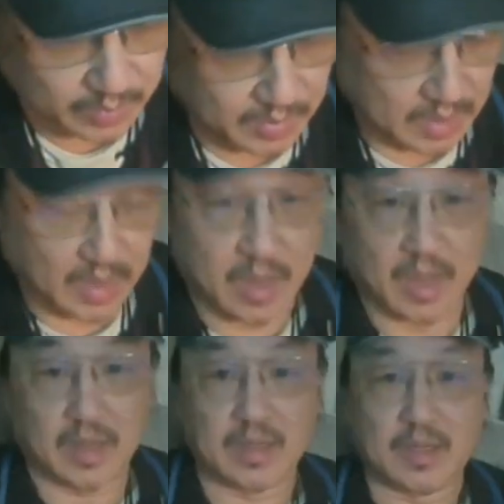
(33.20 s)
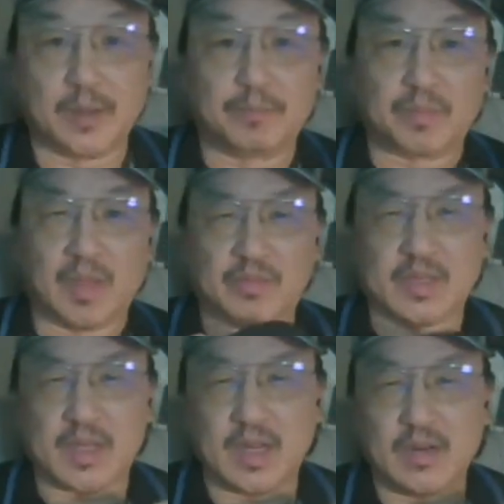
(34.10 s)
of me. And I've
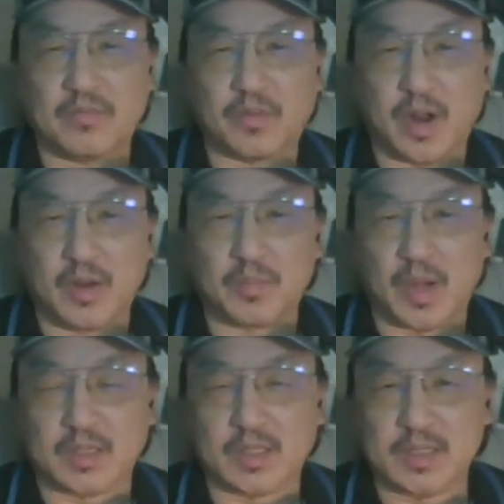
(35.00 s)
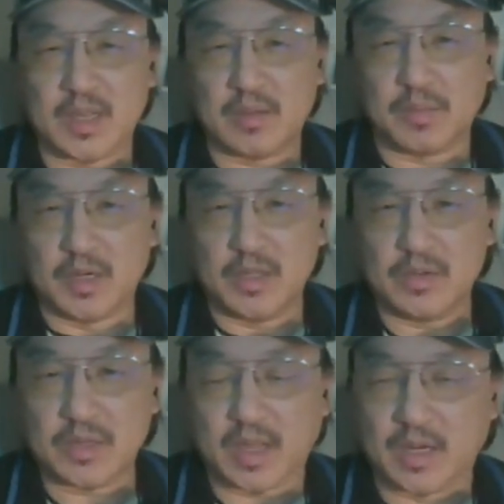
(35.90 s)
decided for unboxings now, I'm going to
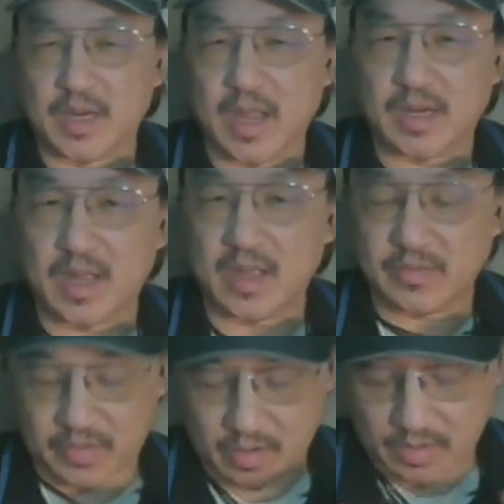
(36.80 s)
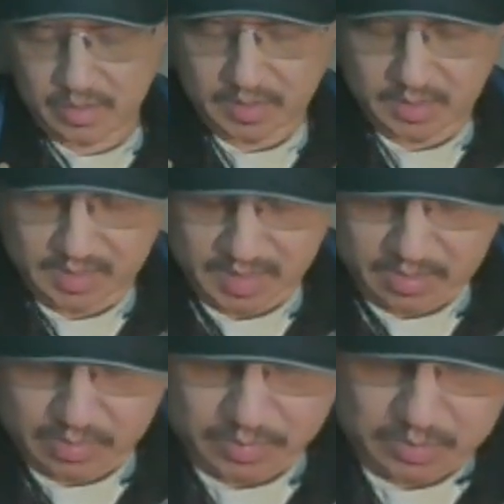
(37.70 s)
use like a neck knife. Oh, this is
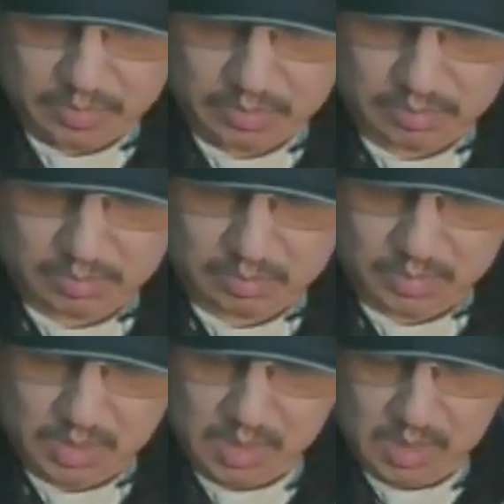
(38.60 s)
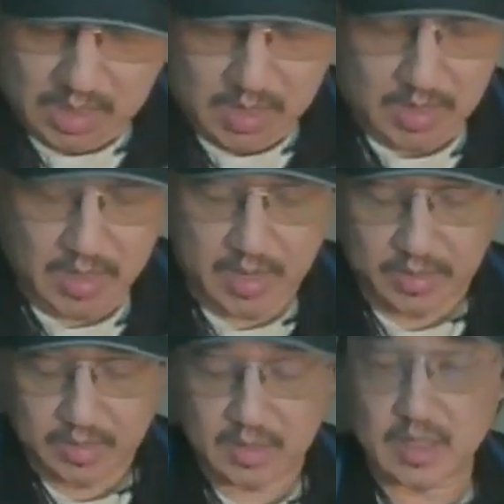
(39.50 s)
terrible. Yeah,
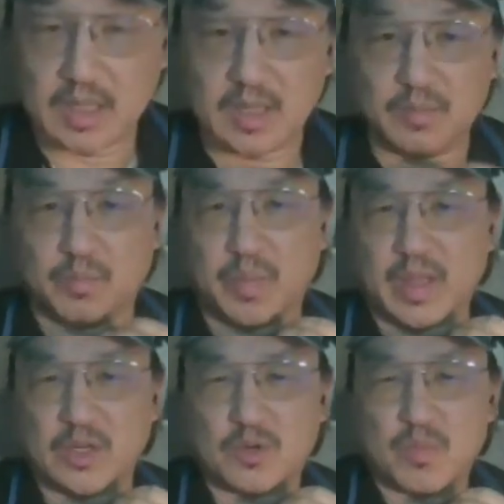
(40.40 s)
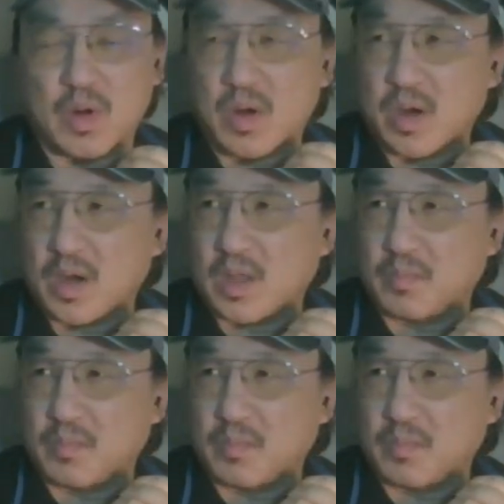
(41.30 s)
this is the Benchmark